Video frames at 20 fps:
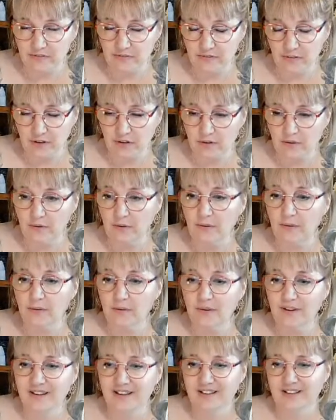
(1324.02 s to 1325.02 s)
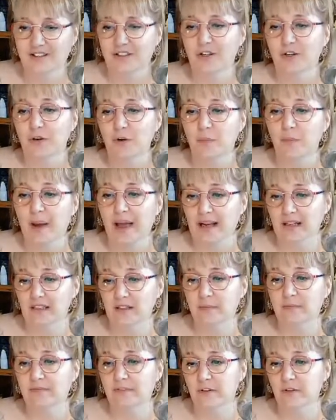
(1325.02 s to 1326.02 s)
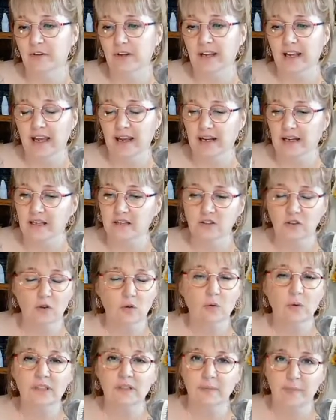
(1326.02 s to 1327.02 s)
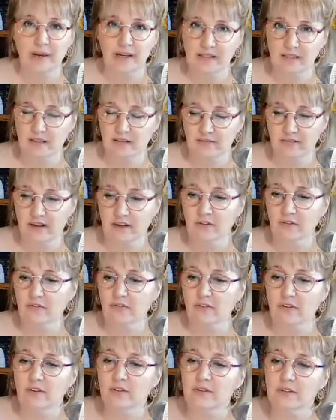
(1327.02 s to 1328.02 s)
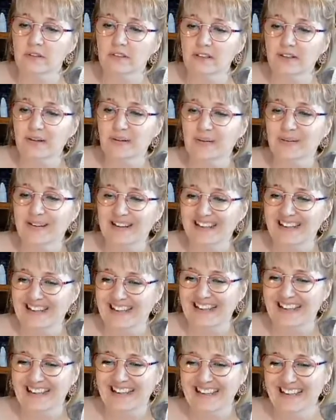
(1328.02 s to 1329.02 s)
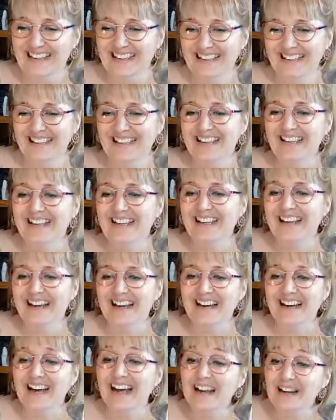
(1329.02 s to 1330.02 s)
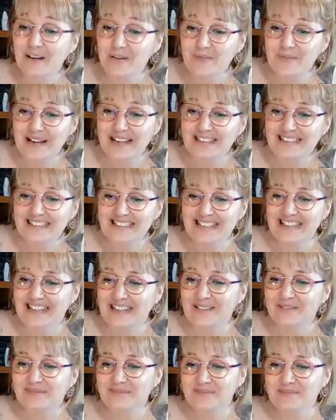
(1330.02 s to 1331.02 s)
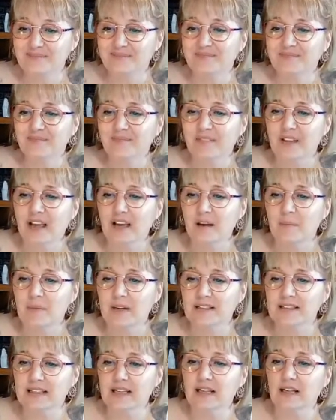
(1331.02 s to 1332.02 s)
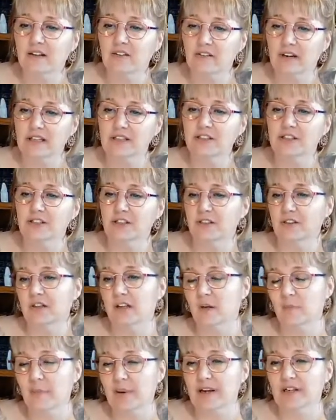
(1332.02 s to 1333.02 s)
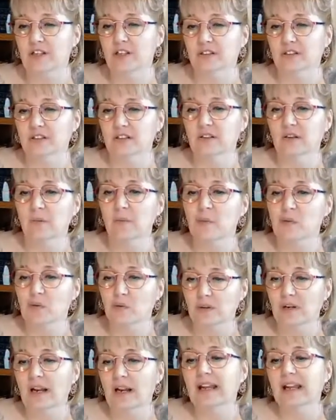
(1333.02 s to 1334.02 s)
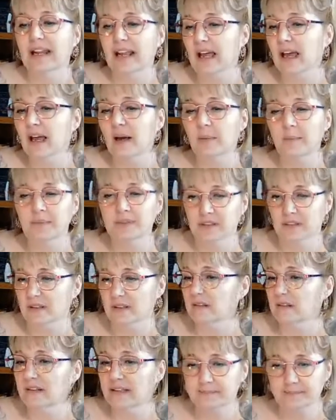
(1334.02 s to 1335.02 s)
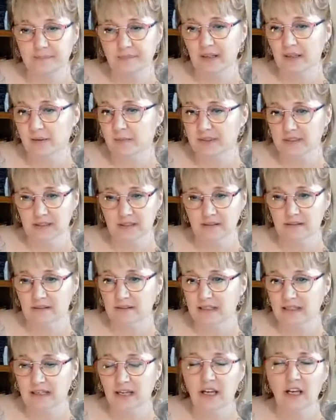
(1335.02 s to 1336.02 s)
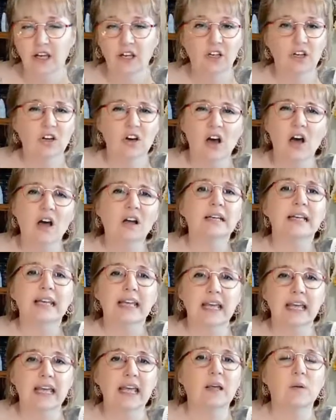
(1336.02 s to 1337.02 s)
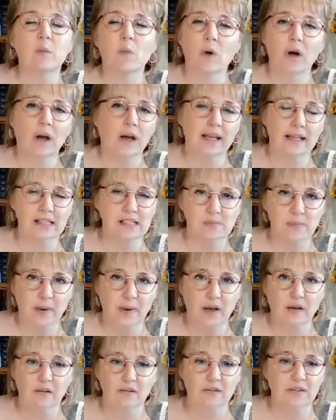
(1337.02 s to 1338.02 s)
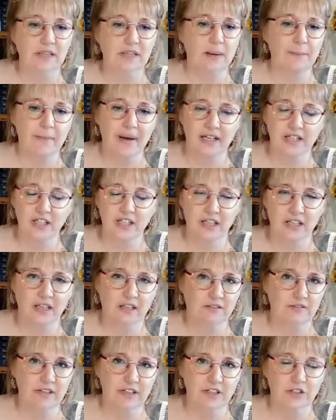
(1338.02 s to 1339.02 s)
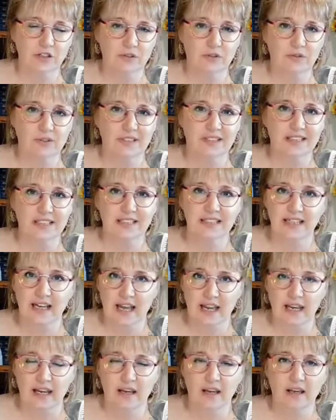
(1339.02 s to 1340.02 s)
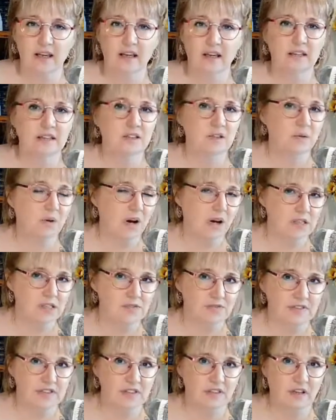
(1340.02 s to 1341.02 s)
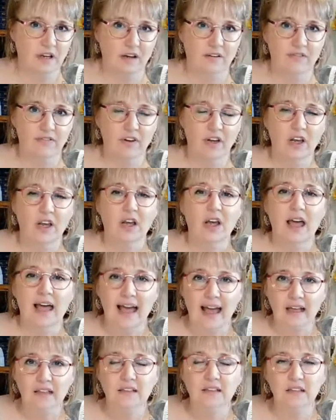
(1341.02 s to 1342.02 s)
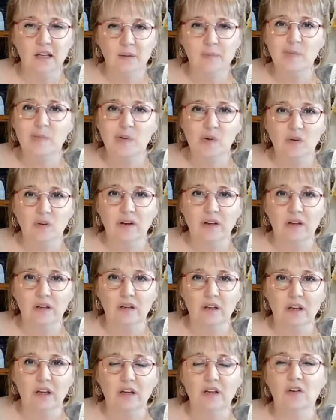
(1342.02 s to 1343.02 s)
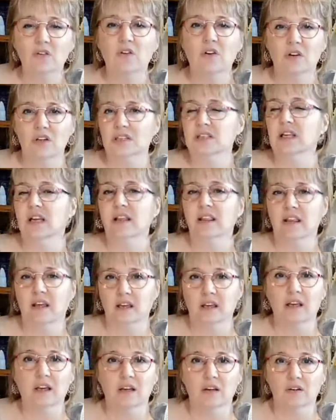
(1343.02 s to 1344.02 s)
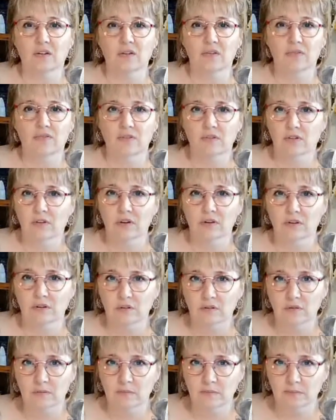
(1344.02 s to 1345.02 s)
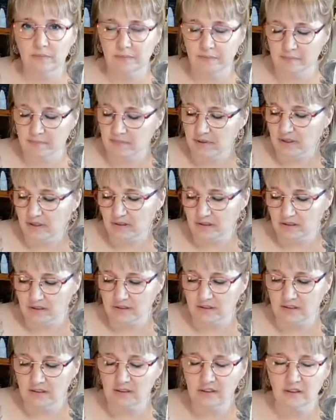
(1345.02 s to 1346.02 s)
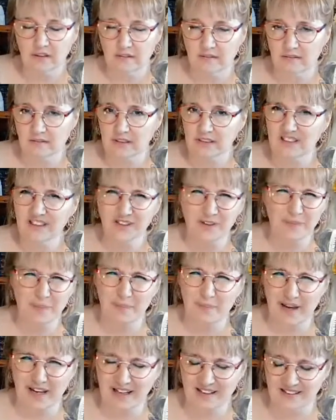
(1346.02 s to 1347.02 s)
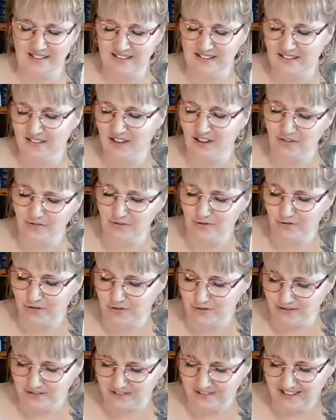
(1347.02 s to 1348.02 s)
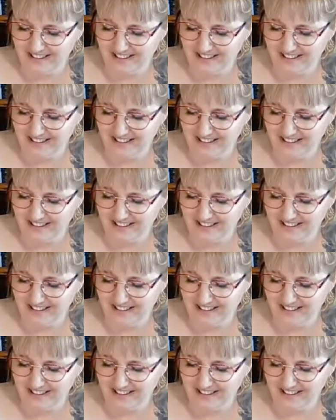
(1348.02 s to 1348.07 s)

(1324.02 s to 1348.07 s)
of view, Sue, back to food again, it's always based around food, Sue. Hello, Melody. Martina, gratitude and compassion are so important. Yeah, absolutely. Absolutely. You can't keep working spells and magic and rituals to take to ask for stuff. At some point, you've got to say thank you for it all, because, you know, it's good manners after all.